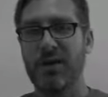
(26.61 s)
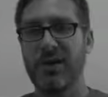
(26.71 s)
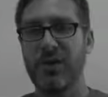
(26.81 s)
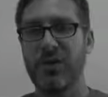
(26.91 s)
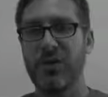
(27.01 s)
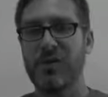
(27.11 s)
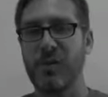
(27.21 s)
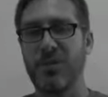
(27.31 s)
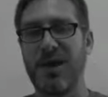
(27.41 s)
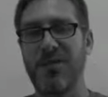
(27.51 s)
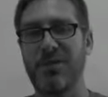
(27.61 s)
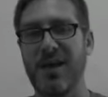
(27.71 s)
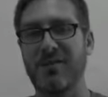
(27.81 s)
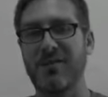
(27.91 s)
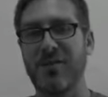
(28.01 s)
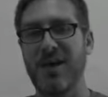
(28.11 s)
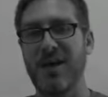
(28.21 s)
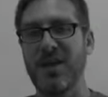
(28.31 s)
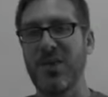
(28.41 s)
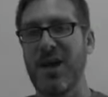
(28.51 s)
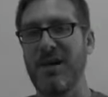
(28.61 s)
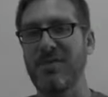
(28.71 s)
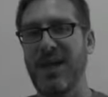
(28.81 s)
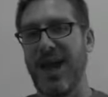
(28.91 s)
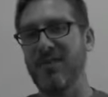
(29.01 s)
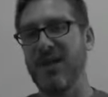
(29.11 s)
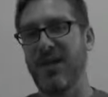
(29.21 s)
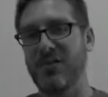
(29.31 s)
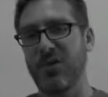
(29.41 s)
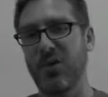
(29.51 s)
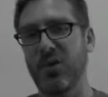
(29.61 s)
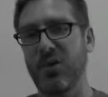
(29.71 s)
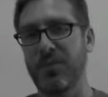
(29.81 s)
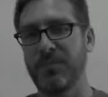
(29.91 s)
you somewhere down the line from there you have the advertising goal.